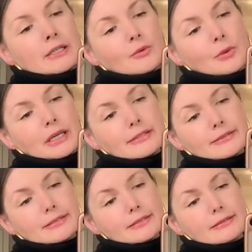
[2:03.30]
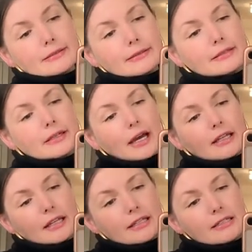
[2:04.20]
waist to
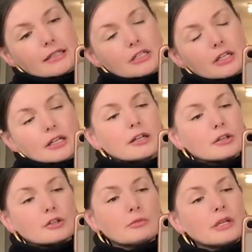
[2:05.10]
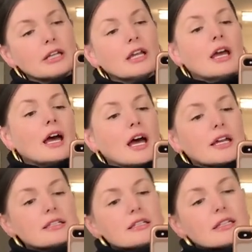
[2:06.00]
kind of like cinch it in a little bit.
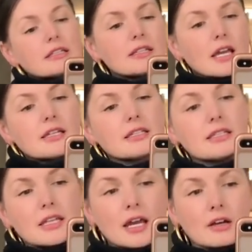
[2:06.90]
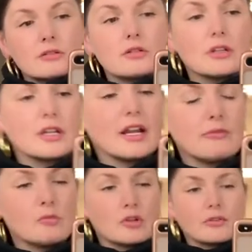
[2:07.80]
I did size down so I could
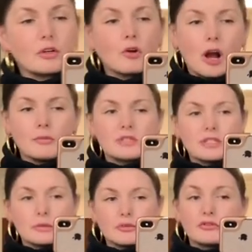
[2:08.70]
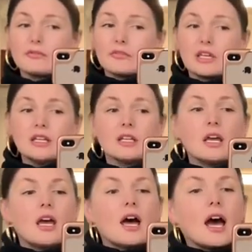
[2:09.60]
have more of a crop, slimmer fit.
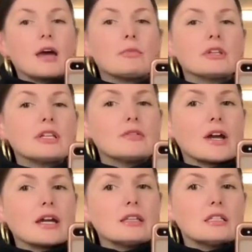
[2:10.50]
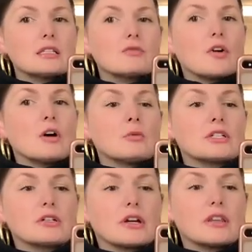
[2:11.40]
I believe I got this fall,
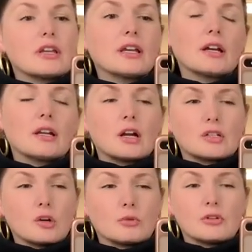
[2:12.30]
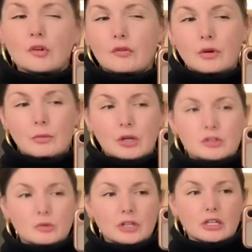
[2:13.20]
winter, I think like in October or November
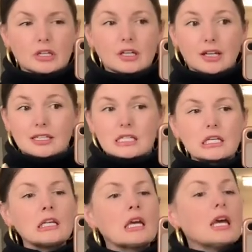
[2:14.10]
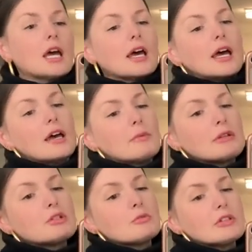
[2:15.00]
twenty nineteen. Um,
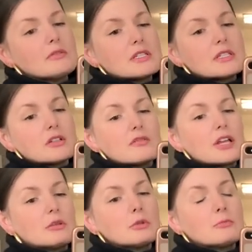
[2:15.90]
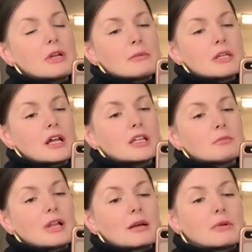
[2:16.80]
I do believe it's still available, maybe not in the
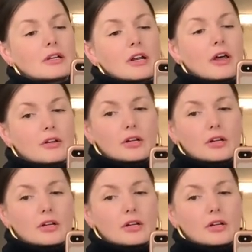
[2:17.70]
black, but in other